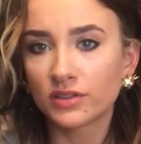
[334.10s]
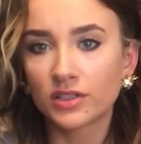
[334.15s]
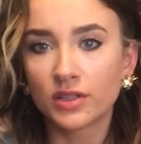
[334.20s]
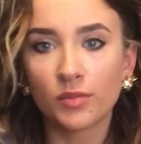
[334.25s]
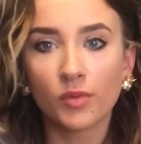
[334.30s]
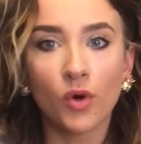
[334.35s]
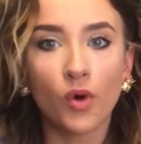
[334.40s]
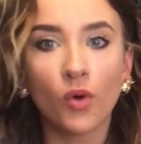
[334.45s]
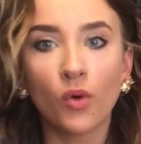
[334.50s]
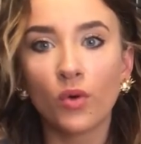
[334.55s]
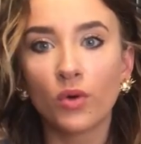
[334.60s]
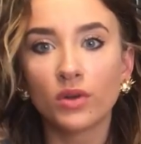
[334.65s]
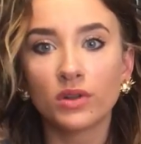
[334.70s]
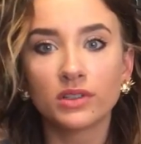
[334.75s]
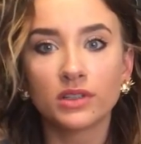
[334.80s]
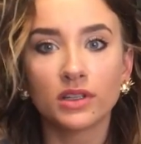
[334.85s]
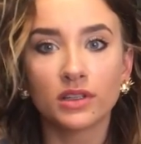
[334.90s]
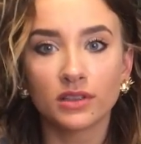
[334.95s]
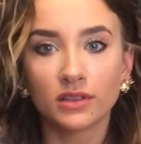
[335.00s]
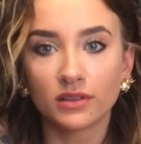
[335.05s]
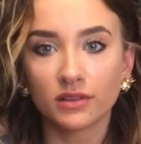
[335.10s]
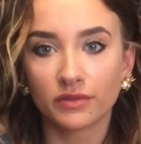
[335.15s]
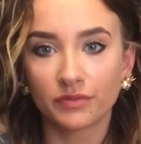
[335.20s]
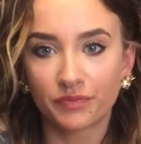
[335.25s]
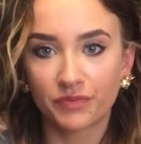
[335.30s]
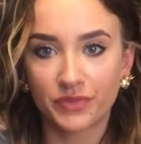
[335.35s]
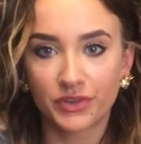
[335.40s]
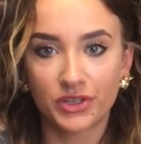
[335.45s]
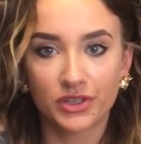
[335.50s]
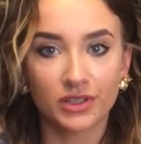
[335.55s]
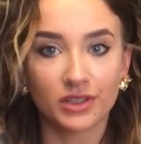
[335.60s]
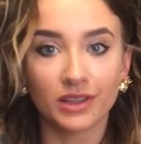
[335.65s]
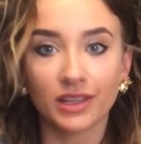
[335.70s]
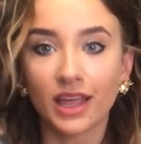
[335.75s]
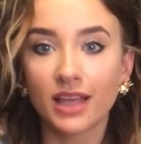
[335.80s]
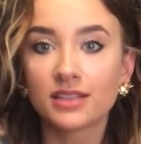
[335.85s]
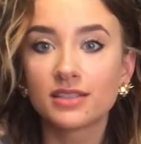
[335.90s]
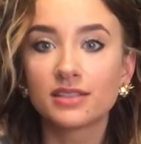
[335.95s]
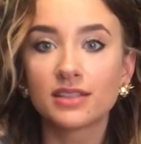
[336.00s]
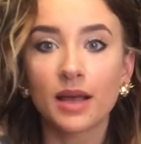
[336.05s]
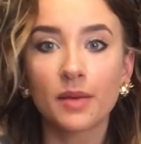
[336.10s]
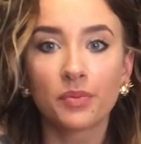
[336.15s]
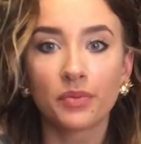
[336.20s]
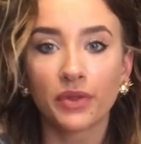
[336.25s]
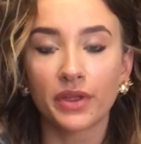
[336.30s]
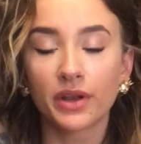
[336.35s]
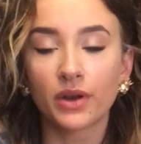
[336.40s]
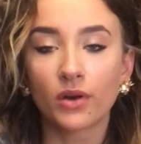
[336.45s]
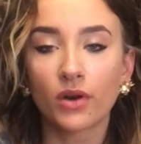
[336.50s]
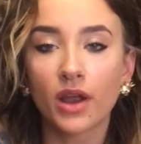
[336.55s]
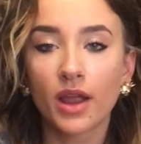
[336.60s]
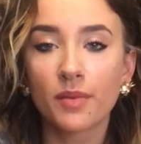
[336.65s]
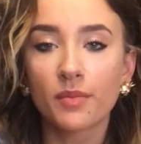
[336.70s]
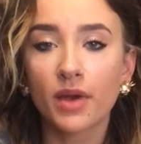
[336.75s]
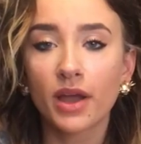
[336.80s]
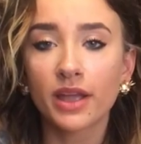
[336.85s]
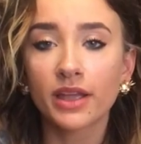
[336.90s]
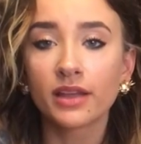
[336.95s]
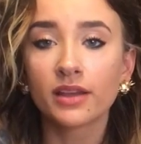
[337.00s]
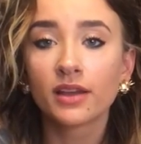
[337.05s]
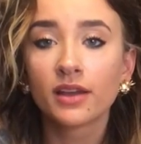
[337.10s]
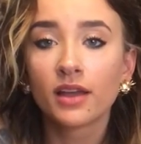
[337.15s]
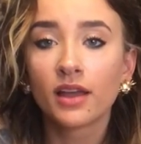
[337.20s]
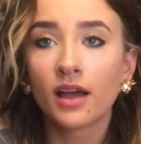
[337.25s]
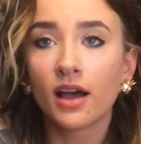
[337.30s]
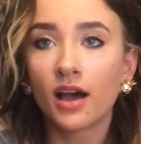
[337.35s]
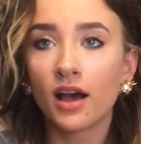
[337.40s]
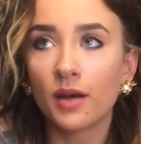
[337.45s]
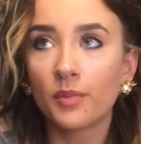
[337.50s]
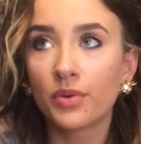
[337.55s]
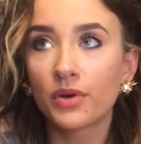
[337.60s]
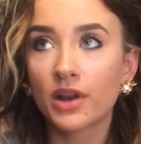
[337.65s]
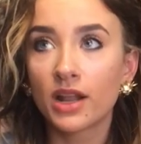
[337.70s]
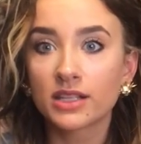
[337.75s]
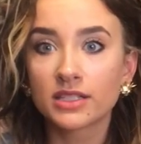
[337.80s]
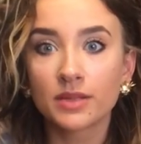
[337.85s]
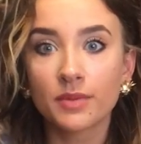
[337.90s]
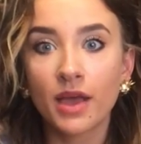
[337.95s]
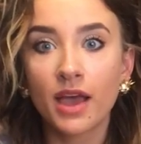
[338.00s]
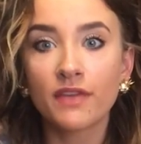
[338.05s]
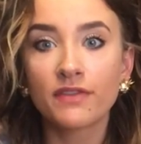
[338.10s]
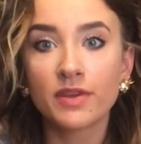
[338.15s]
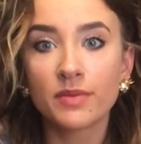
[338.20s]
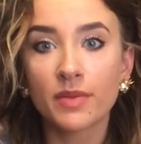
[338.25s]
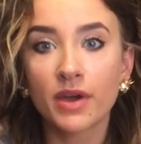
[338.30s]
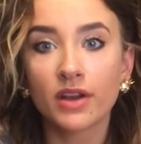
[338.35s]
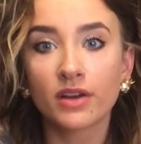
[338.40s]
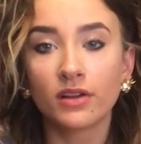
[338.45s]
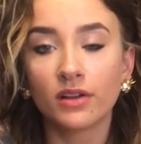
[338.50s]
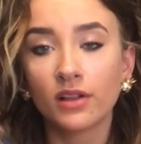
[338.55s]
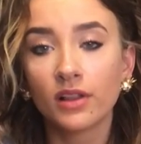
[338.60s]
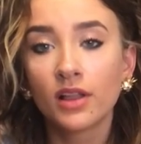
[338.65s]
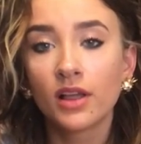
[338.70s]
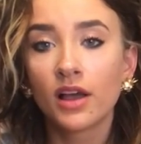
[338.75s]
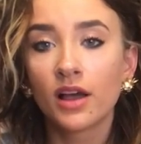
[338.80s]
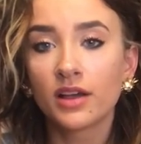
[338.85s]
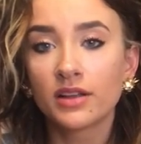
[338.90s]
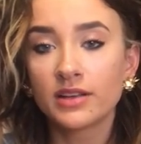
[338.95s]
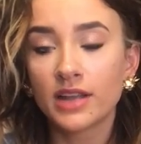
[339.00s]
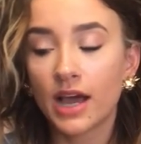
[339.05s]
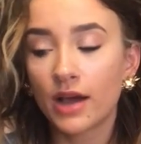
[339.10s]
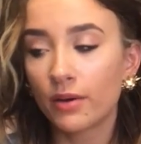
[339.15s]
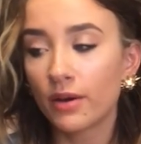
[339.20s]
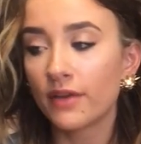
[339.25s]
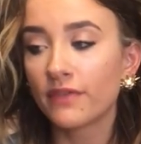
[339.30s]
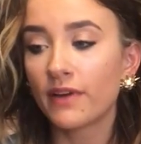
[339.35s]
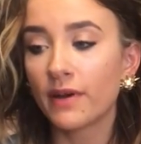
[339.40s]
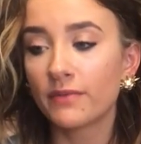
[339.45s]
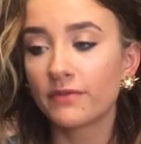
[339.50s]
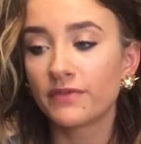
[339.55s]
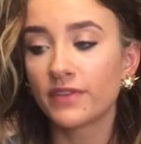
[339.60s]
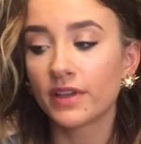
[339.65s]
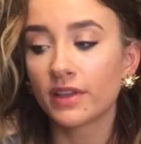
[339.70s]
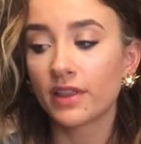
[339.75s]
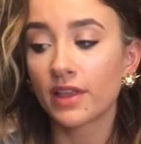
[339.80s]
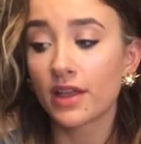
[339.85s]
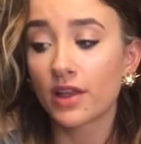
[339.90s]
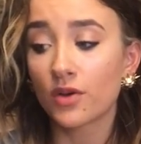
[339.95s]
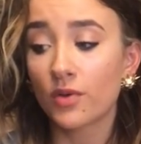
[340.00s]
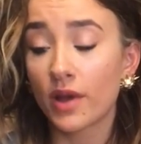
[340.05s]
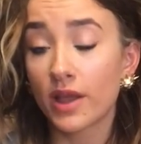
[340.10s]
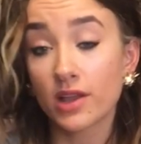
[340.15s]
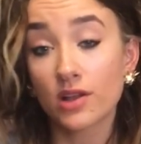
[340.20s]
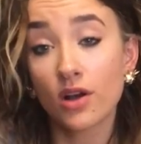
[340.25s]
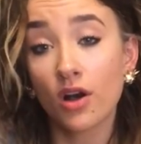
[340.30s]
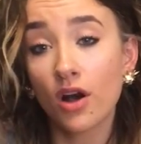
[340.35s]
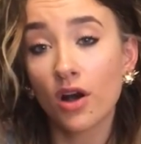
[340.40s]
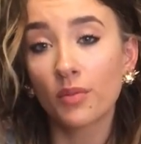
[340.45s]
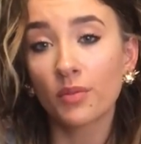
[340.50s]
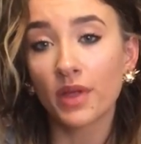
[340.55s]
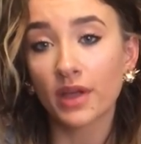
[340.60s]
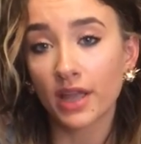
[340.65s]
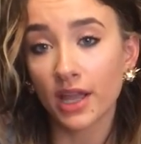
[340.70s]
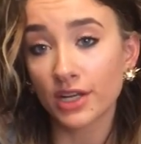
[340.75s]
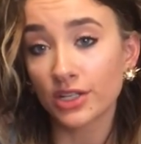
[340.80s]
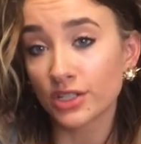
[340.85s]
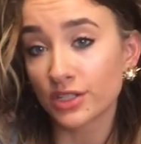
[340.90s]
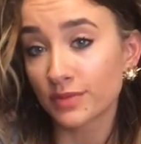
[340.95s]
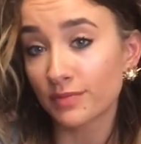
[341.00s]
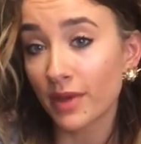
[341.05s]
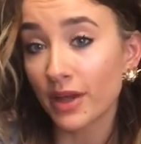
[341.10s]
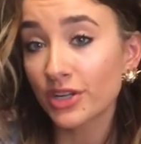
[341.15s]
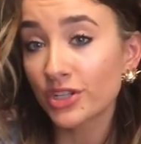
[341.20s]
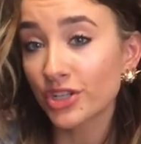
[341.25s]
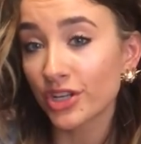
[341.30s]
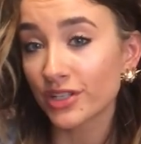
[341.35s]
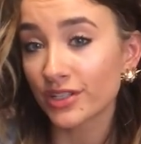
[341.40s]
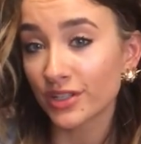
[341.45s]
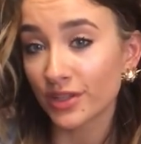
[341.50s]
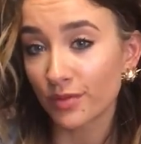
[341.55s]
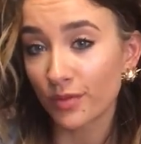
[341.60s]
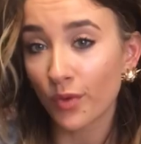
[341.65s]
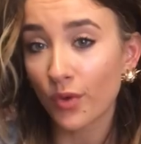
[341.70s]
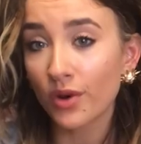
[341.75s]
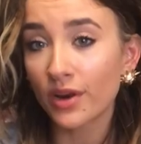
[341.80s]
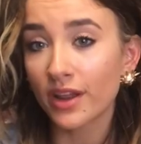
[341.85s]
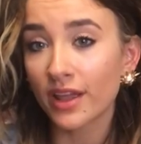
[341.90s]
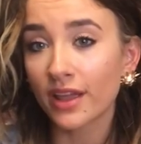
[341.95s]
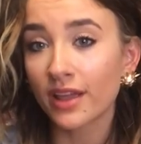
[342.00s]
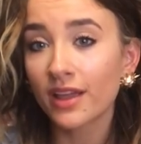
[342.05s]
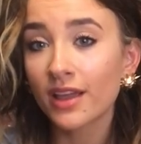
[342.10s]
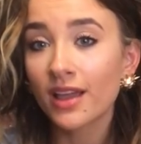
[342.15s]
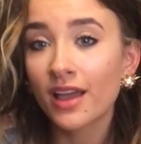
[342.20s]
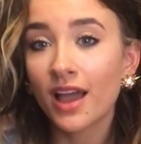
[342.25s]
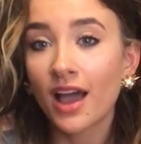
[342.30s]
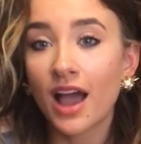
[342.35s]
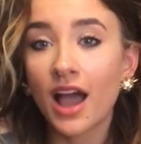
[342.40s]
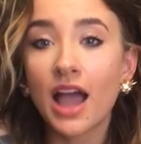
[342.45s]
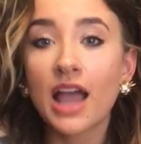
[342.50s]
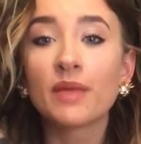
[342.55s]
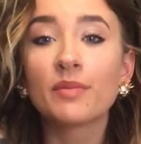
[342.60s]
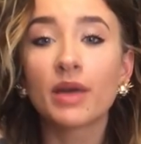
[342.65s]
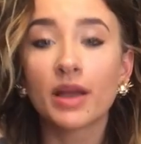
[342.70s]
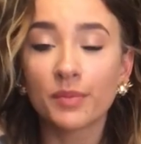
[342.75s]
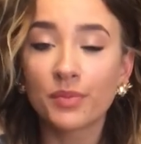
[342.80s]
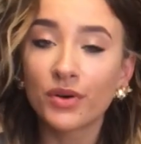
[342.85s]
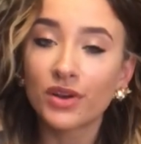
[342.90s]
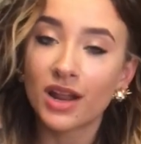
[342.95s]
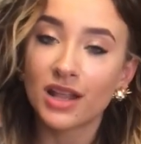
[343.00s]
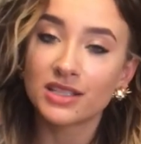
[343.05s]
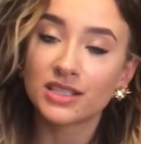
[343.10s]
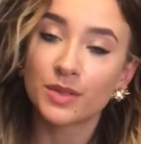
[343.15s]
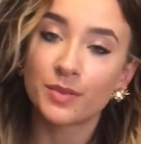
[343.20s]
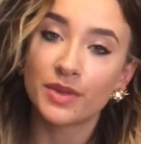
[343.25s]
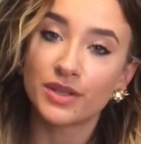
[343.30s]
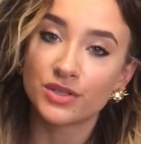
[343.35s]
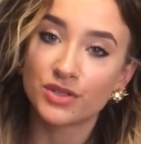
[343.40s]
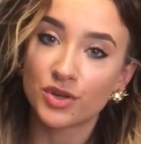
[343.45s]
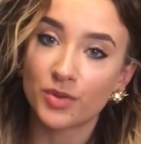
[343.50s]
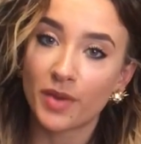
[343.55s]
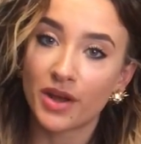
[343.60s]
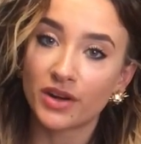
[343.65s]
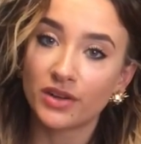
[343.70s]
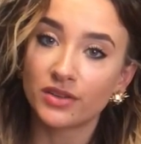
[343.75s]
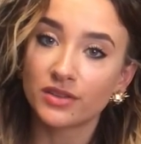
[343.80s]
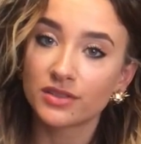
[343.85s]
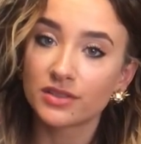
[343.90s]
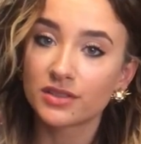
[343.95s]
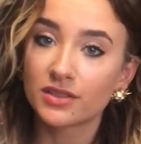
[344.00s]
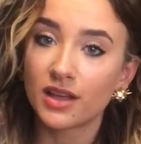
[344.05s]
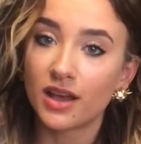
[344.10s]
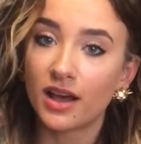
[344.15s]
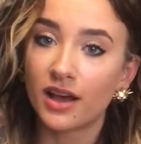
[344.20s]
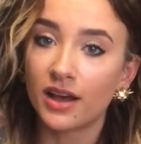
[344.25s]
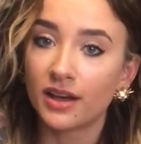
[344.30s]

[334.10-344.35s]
some old Led Zeppelin, or I might put on some heavy metal. Now, if I'm feeling quite calm, like I just mentioned in the morning, I might put on some instrumentals,